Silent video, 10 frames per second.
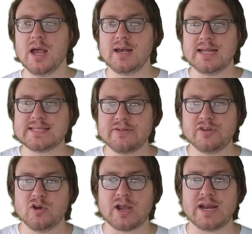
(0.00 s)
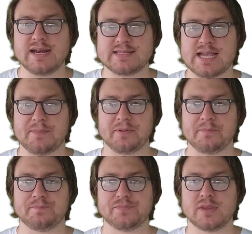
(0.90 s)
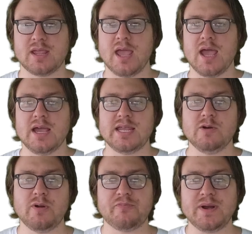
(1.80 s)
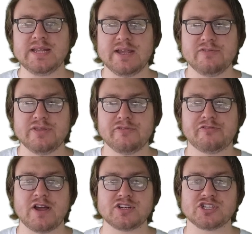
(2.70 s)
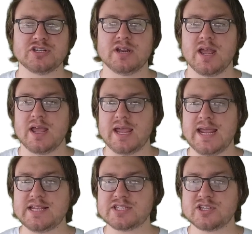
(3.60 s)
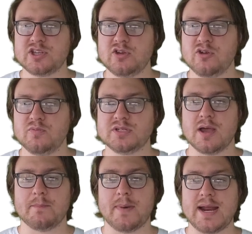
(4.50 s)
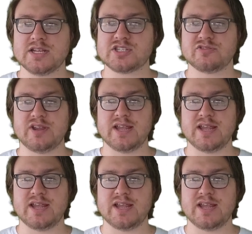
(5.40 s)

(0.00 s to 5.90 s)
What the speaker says: Let's have a look at an example. Here we've been given the function x cubed minus 3x